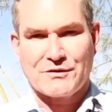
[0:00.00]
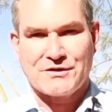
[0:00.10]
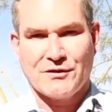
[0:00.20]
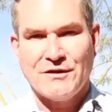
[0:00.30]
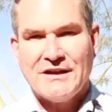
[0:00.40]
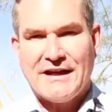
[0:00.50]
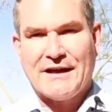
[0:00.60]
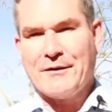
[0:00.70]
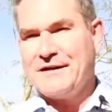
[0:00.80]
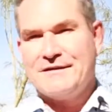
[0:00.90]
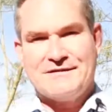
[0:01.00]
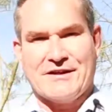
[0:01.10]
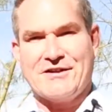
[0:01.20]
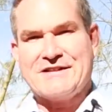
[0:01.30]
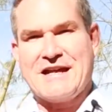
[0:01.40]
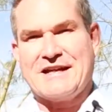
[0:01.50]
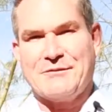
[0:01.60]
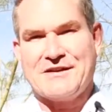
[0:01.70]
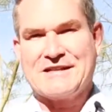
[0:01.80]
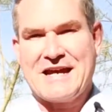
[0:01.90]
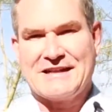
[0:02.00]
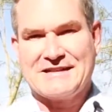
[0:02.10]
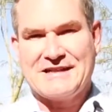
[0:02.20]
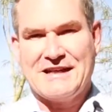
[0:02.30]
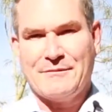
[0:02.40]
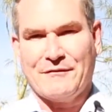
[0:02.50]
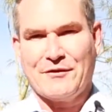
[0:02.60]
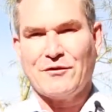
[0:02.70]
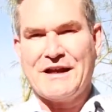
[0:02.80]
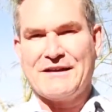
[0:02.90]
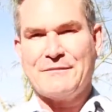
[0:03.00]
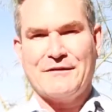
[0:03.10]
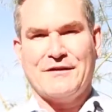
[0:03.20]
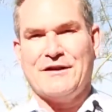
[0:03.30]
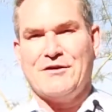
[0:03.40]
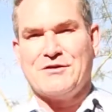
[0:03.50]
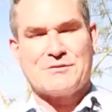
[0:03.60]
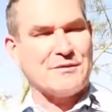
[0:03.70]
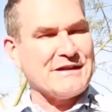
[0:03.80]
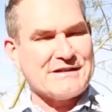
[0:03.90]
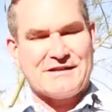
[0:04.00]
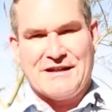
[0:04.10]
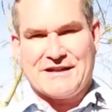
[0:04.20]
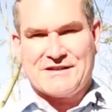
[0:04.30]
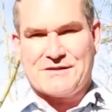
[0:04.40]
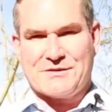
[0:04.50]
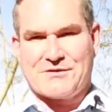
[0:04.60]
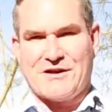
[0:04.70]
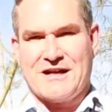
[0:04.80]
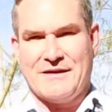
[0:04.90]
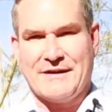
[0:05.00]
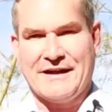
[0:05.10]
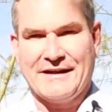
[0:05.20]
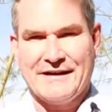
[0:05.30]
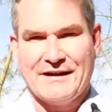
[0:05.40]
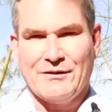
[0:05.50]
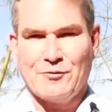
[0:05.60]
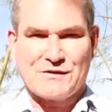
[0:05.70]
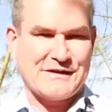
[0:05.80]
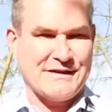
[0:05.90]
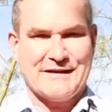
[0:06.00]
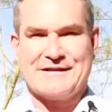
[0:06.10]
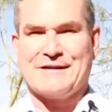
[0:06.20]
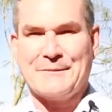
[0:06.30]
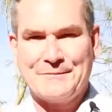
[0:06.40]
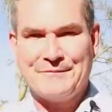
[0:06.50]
So anyway, Darren Tackett with the Tackett team. If you like my videos, please like and subscribe, and we'll see you next time.